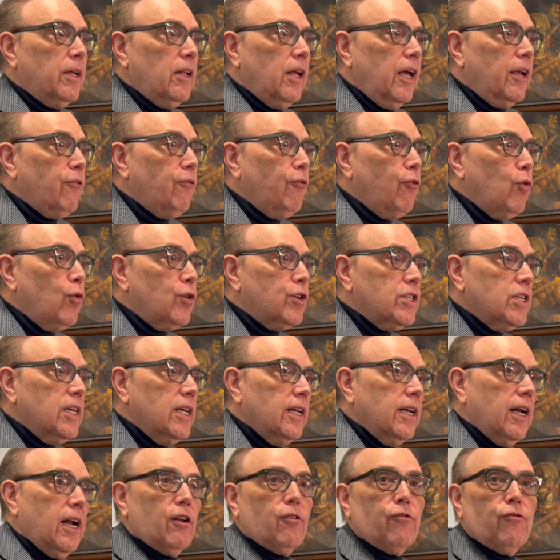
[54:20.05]
like
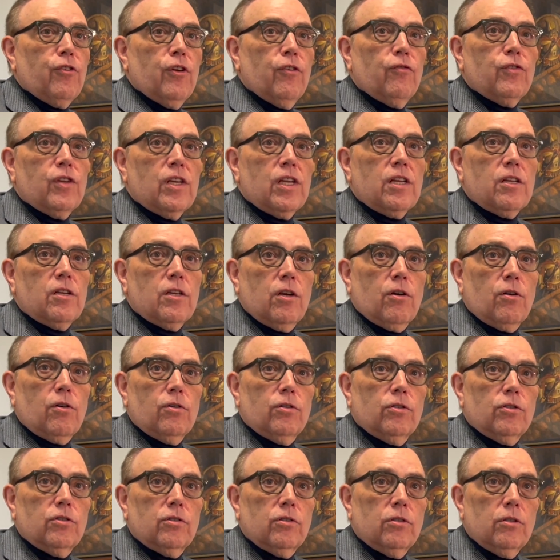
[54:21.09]
14 out of 15
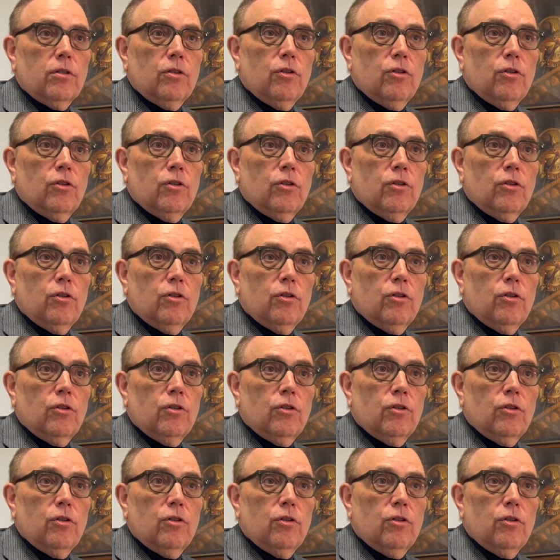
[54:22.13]
years.